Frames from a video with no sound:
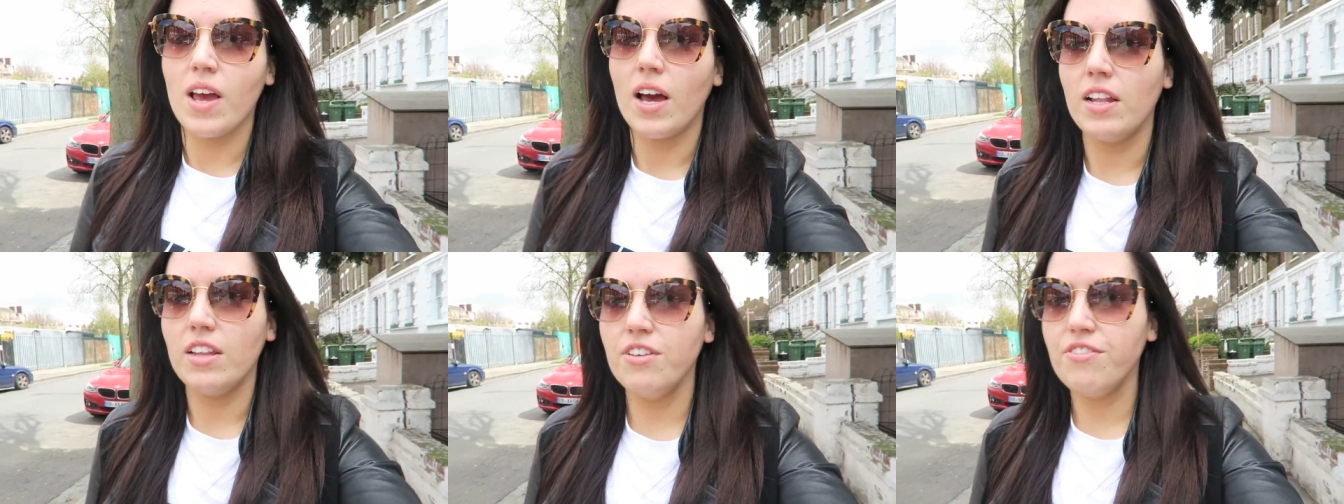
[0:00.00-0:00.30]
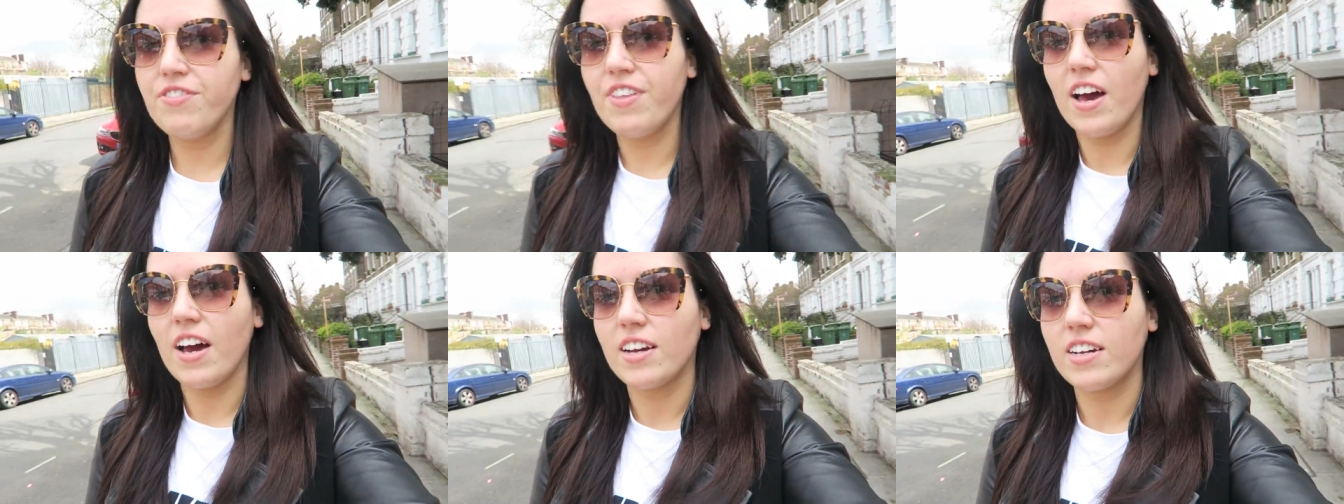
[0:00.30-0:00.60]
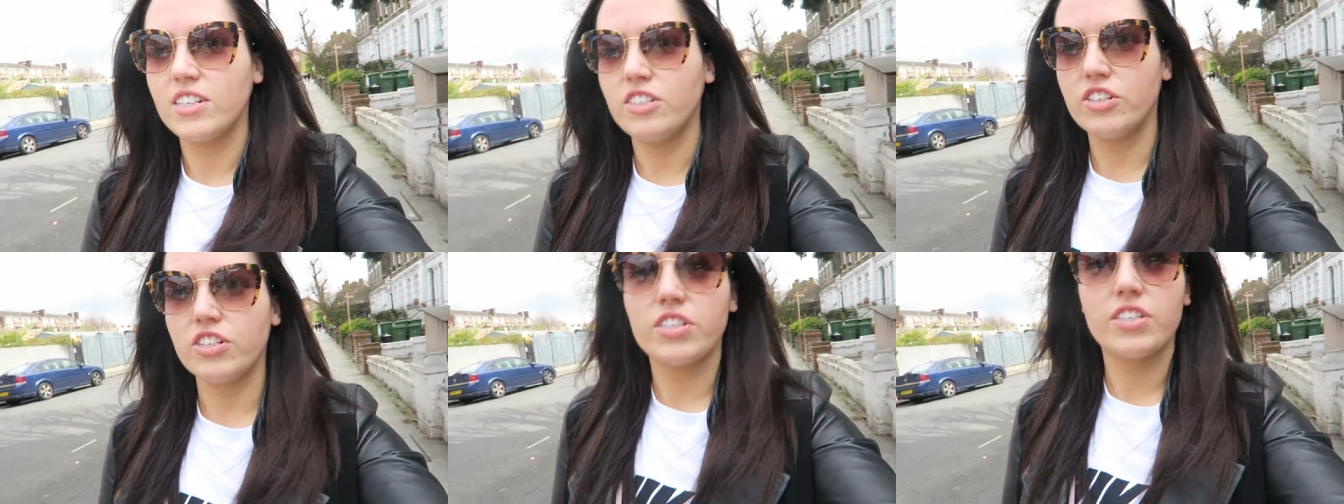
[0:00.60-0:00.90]
I love that I
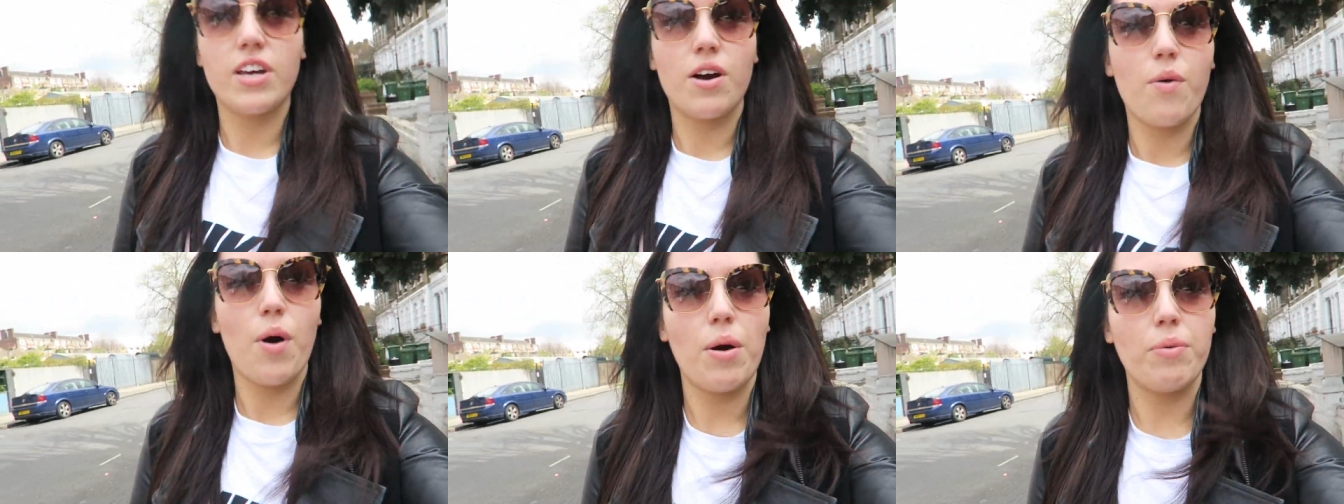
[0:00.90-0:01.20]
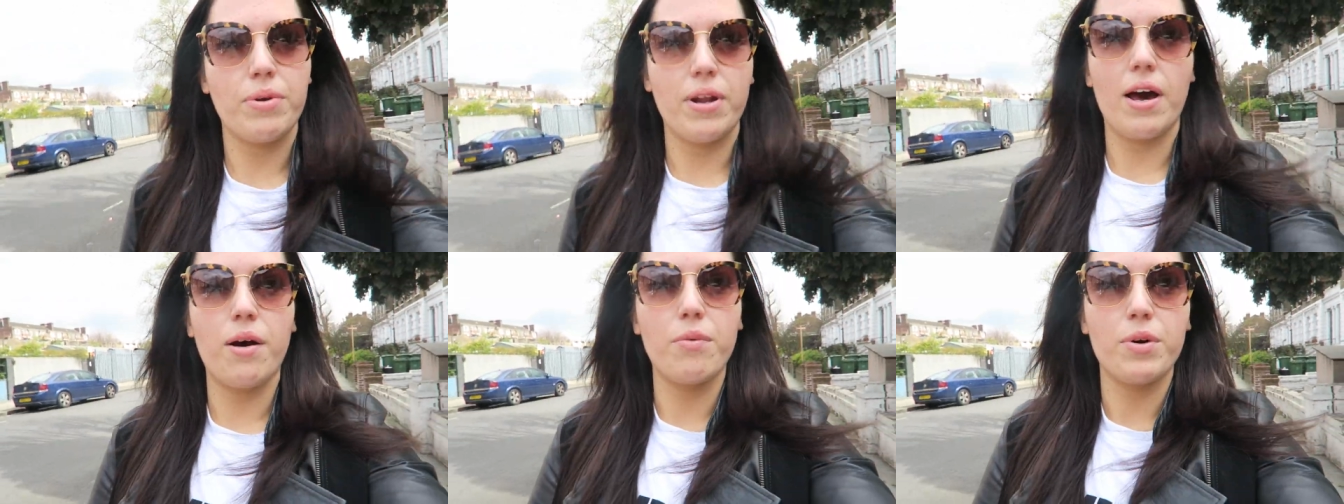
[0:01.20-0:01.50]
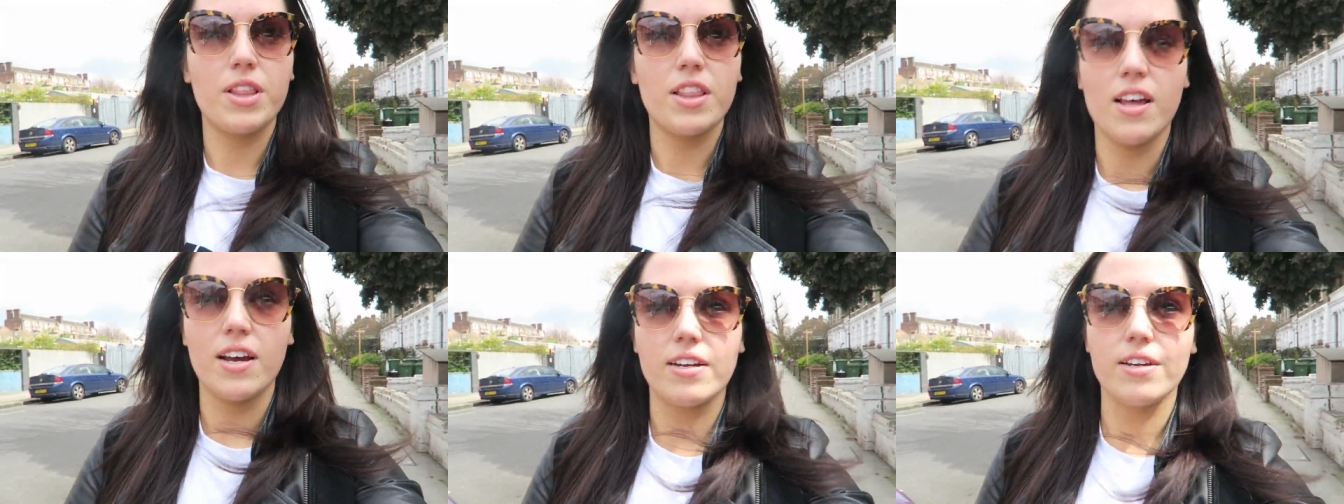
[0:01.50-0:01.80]
can just go out now
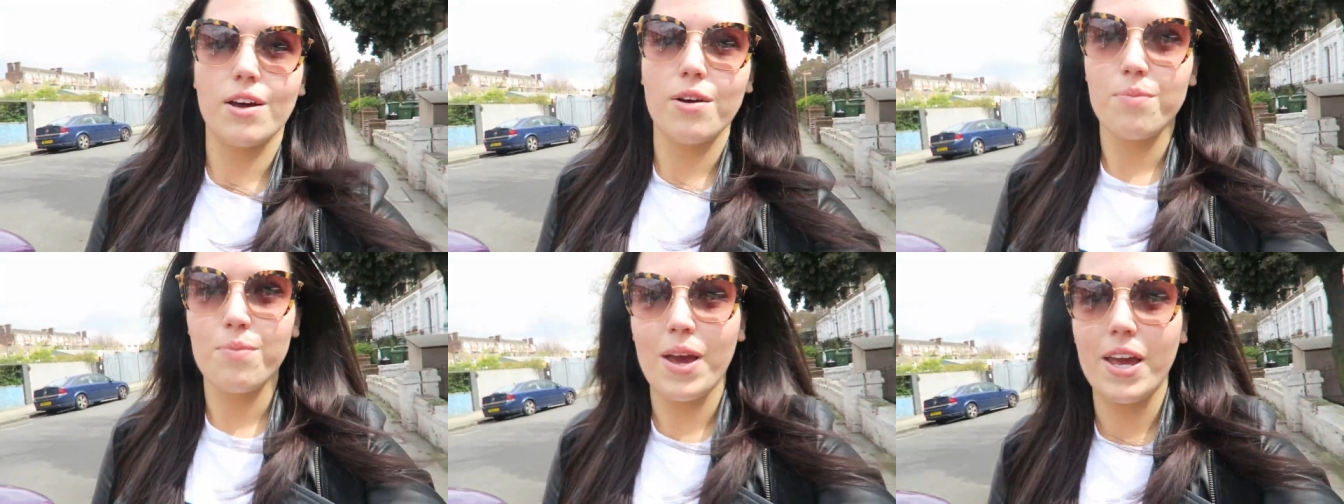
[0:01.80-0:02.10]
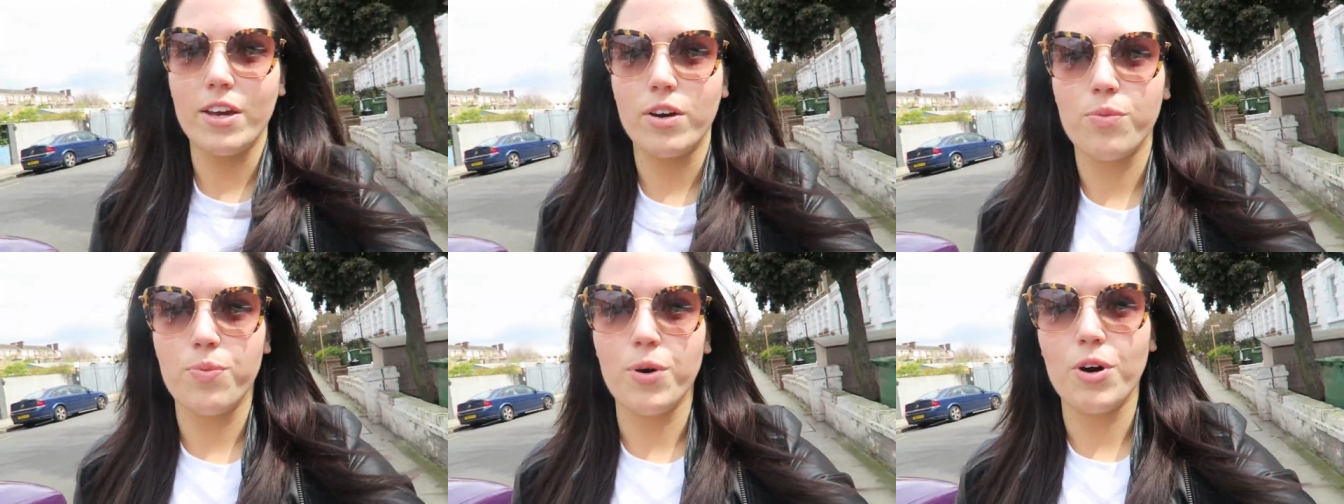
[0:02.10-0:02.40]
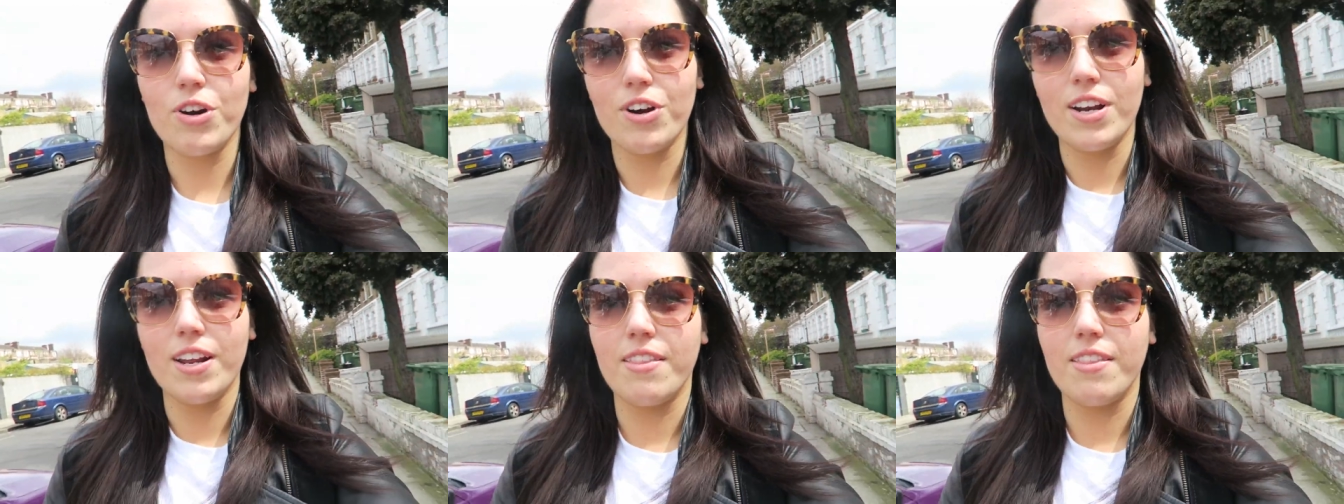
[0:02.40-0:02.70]
with like no makeup or